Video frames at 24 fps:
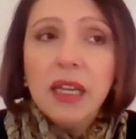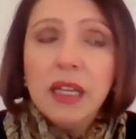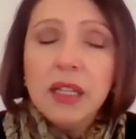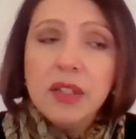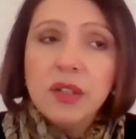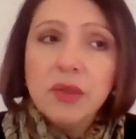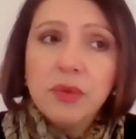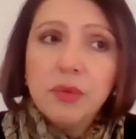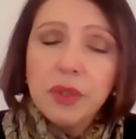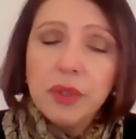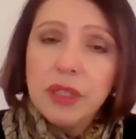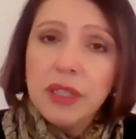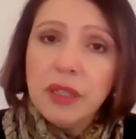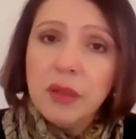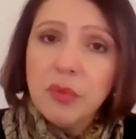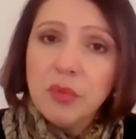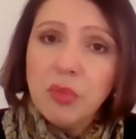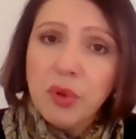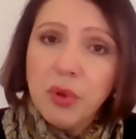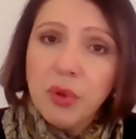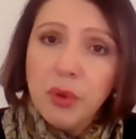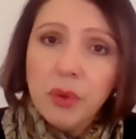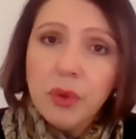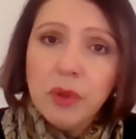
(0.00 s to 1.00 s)
it's really
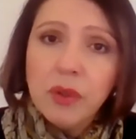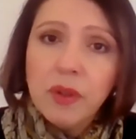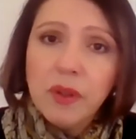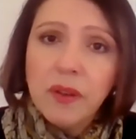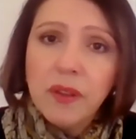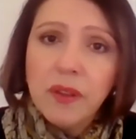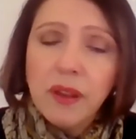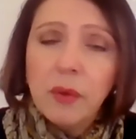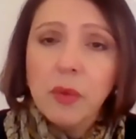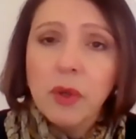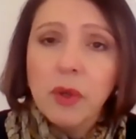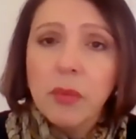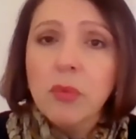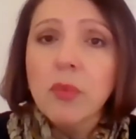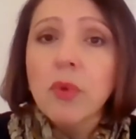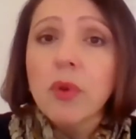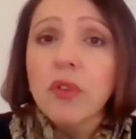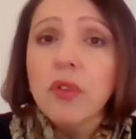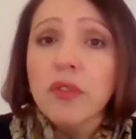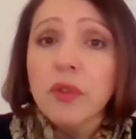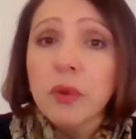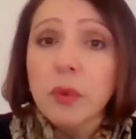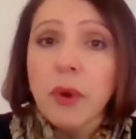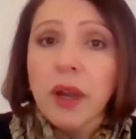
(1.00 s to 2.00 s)
important that we
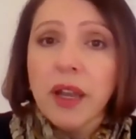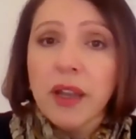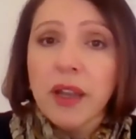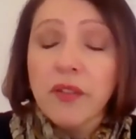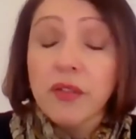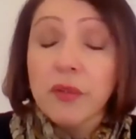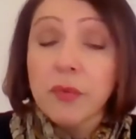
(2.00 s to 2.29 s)
move away